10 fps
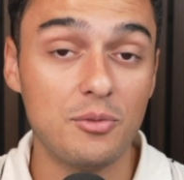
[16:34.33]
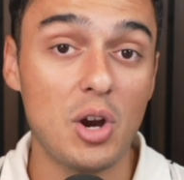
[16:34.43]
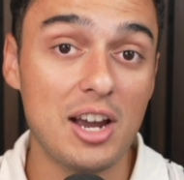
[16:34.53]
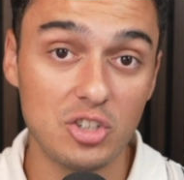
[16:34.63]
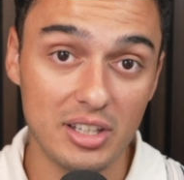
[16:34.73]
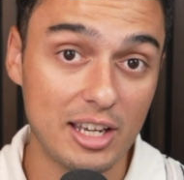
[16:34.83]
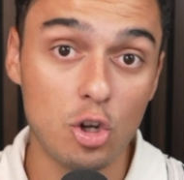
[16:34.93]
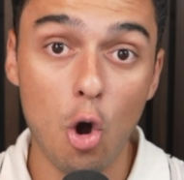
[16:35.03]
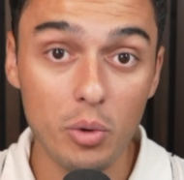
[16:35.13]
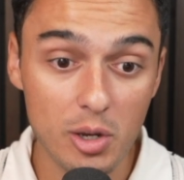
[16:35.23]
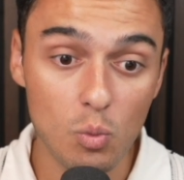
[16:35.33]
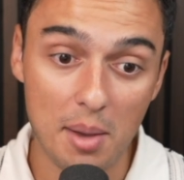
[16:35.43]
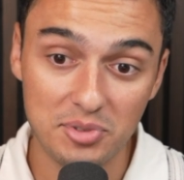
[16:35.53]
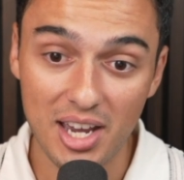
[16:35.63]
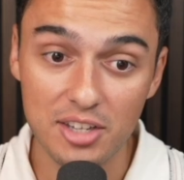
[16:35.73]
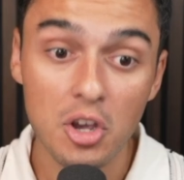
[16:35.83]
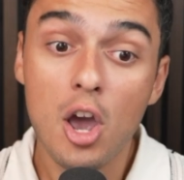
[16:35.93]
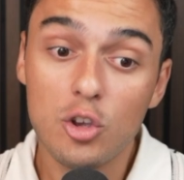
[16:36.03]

If you're actually like coding websites,